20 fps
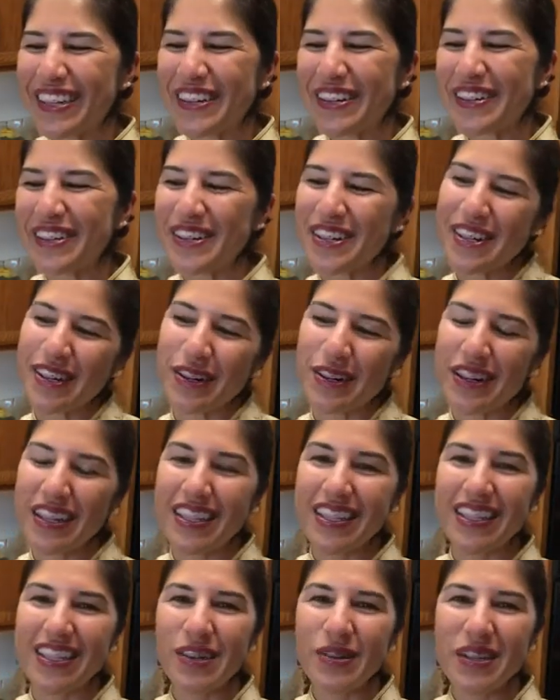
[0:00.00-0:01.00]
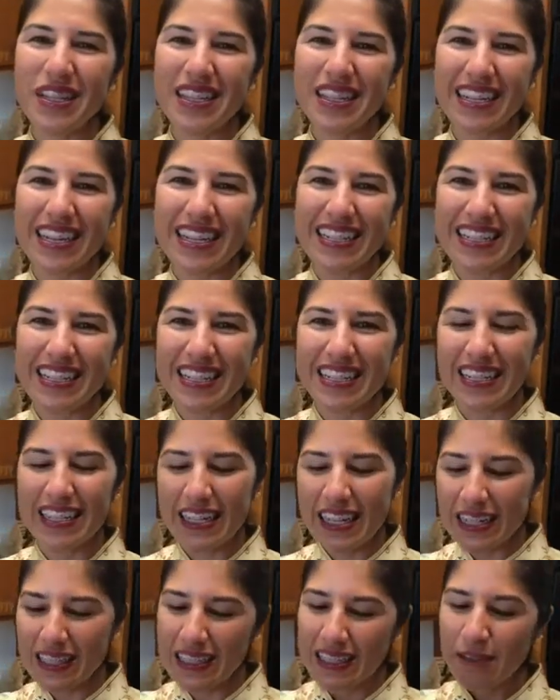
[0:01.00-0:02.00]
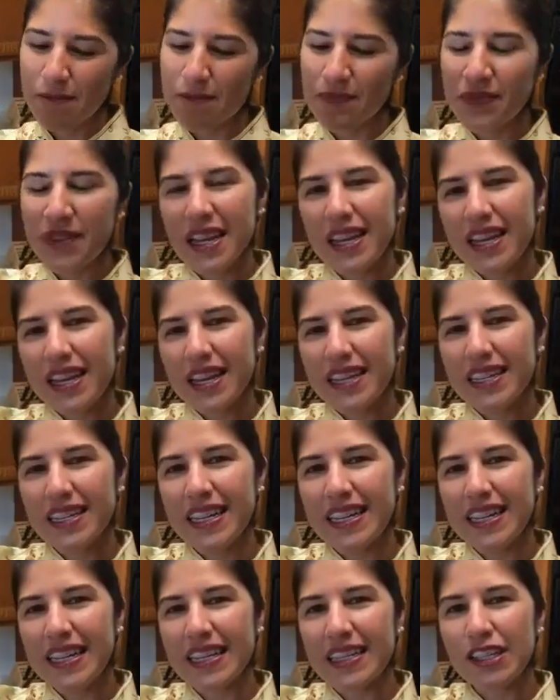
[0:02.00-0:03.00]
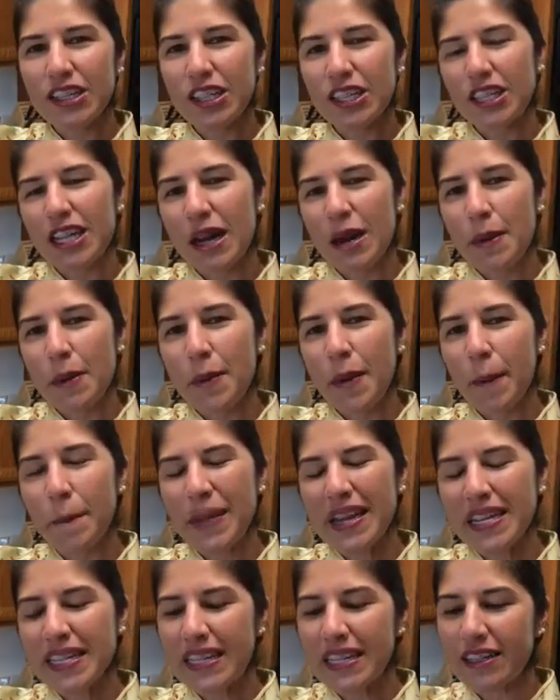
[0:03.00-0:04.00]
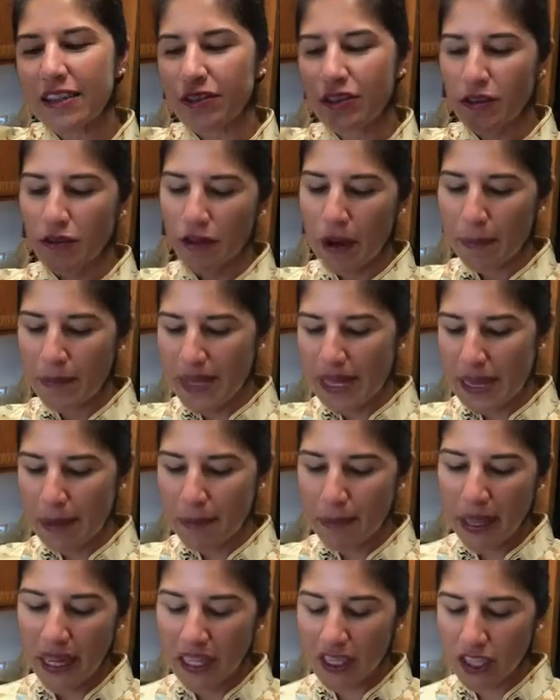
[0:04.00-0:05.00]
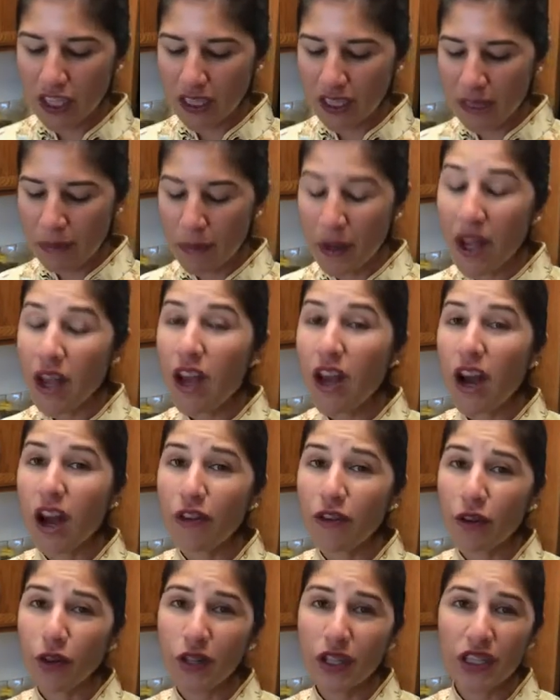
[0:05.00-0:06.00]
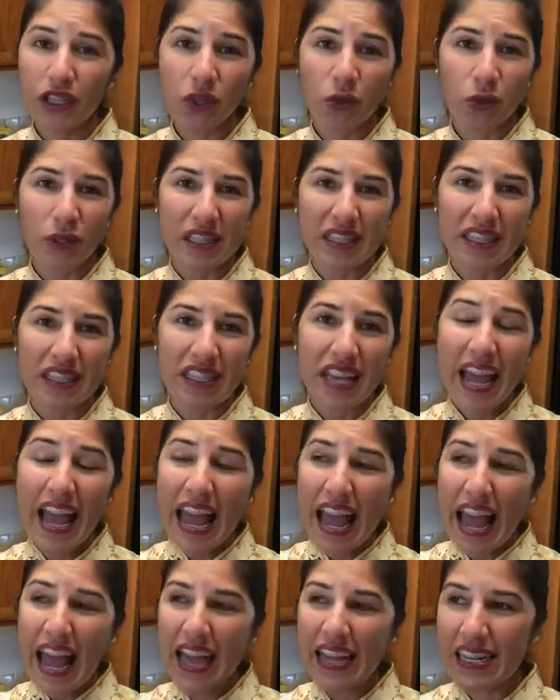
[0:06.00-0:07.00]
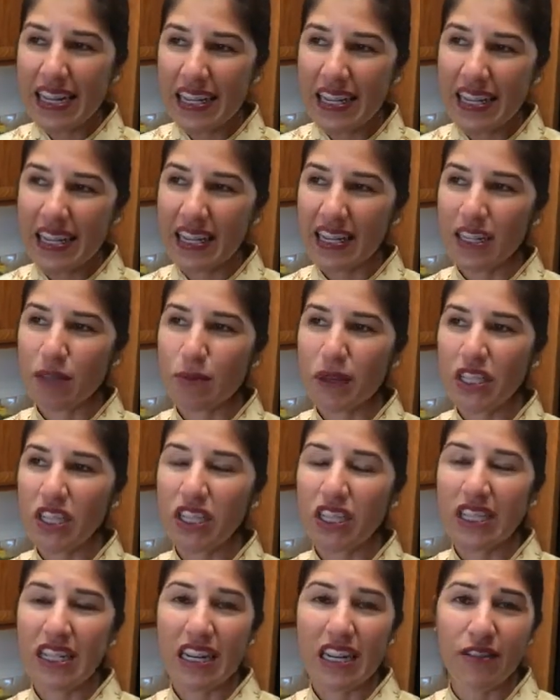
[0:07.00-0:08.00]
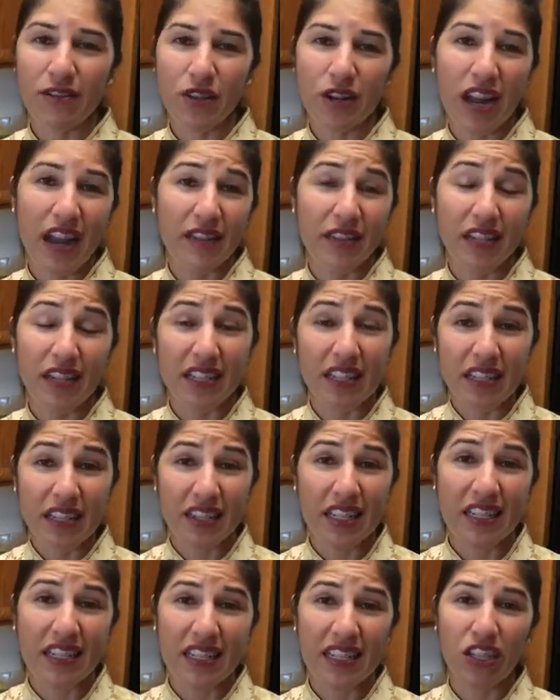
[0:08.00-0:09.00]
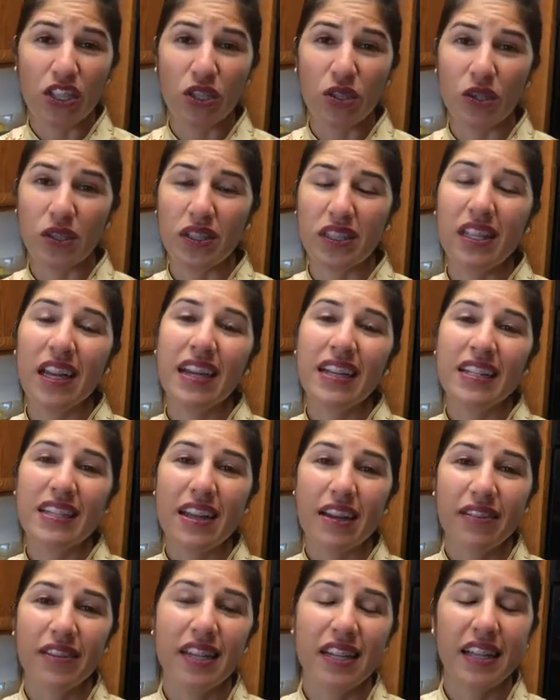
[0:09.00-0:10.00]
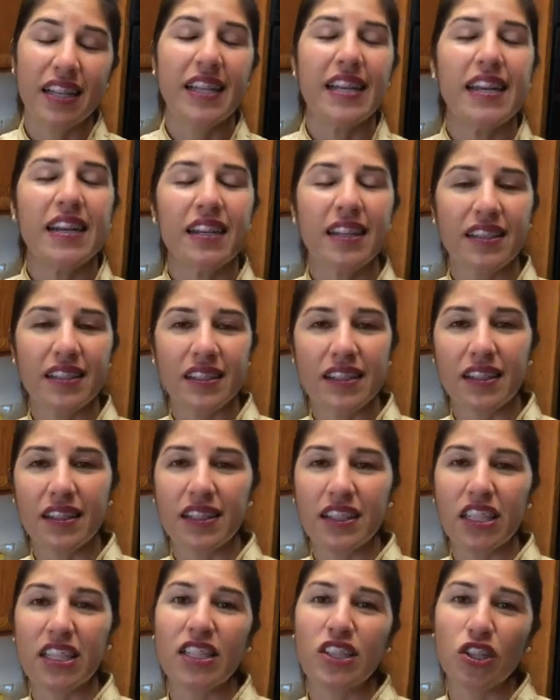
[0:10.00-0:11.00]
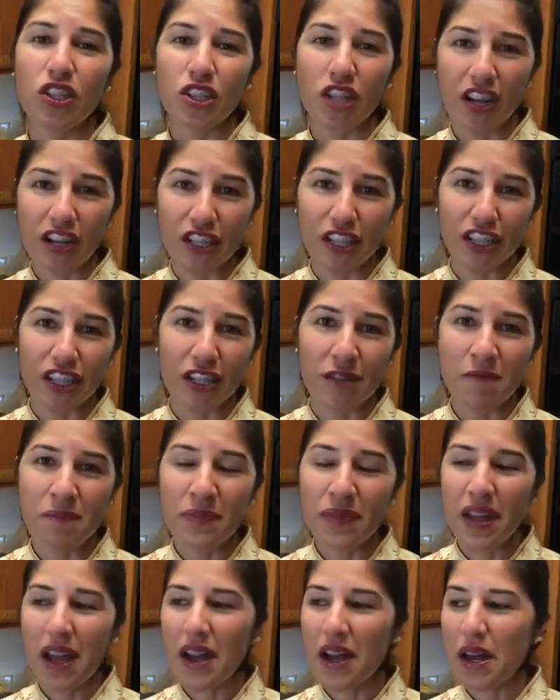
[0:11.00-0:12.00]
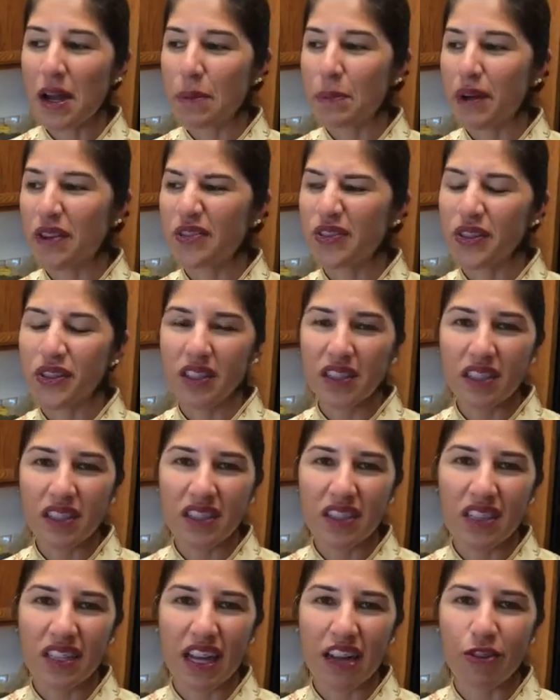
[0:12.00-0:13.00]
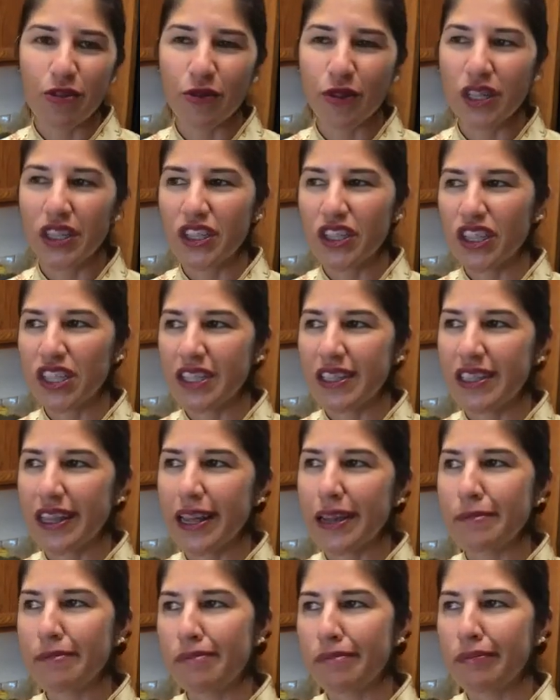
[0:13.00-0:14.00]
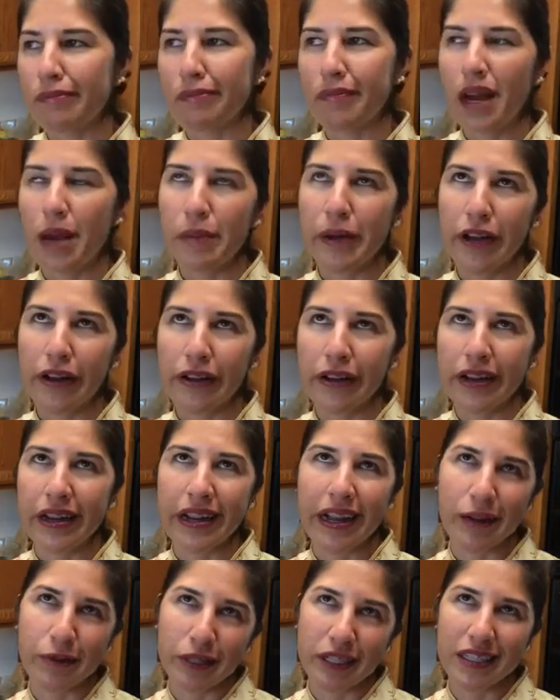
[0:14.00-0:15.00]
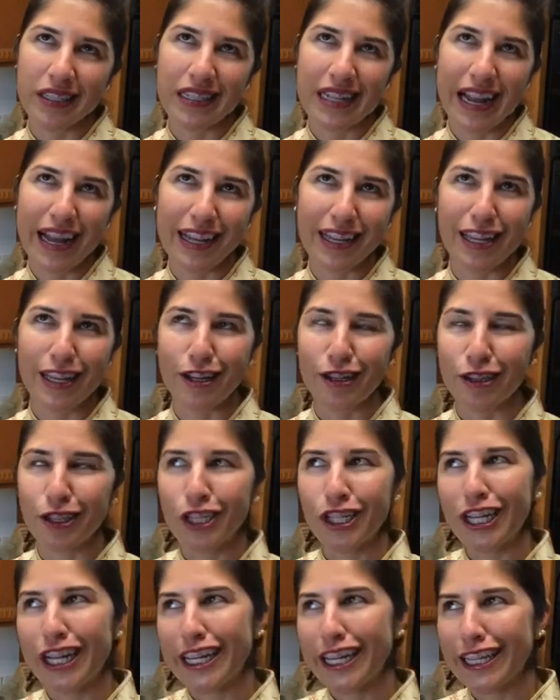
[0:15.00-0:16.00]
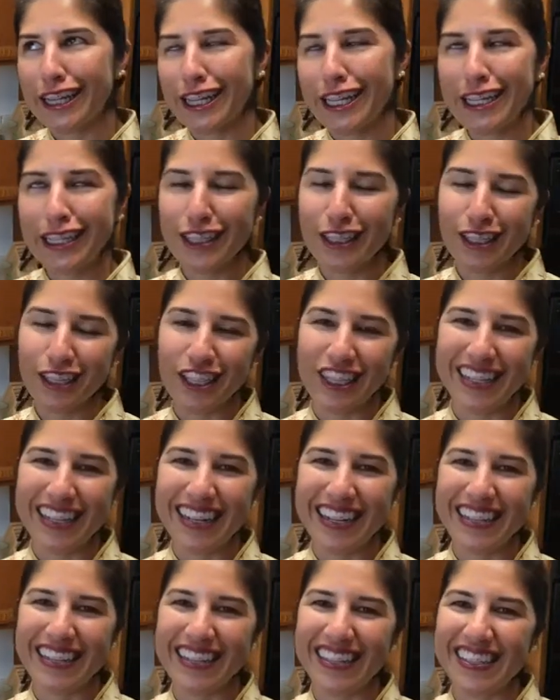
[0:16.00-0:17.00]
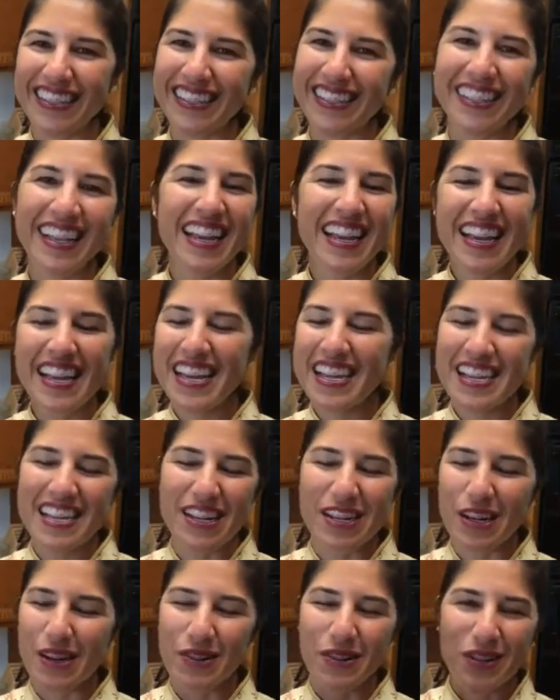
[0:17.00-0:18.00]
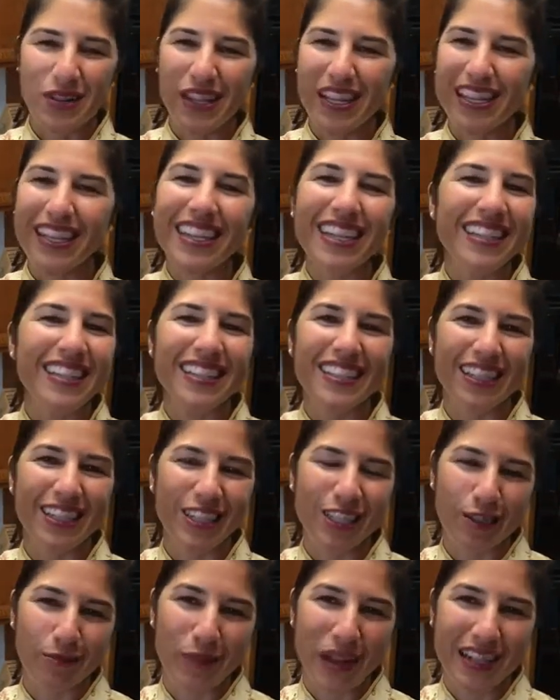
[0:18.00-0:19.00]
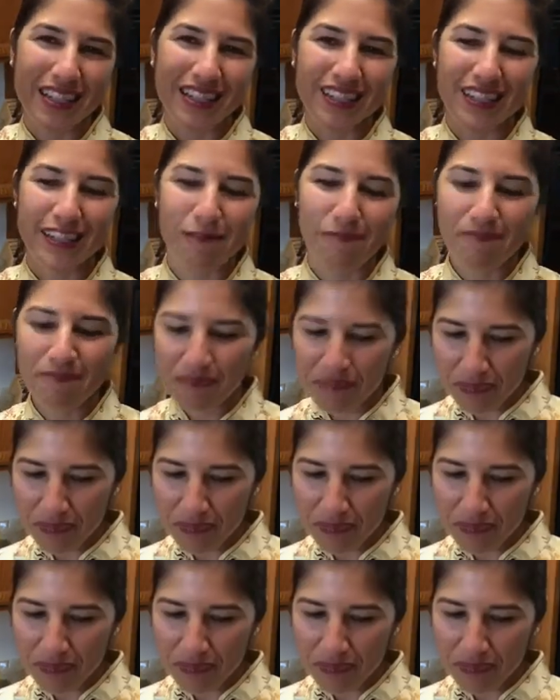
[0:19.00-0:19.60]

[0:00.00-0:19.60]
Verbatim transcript: so, you know, it's always nice to kind of kind of get a little uh, opinion from the pendulum. Of course, with anything, especially if you're having serious issues, definitely consult your doctor. Um, but for little stuff where it's just like, hmm, I'm hungry, I want a snack, you know, should I get this or should I get this? You know, you can consult your pendulum.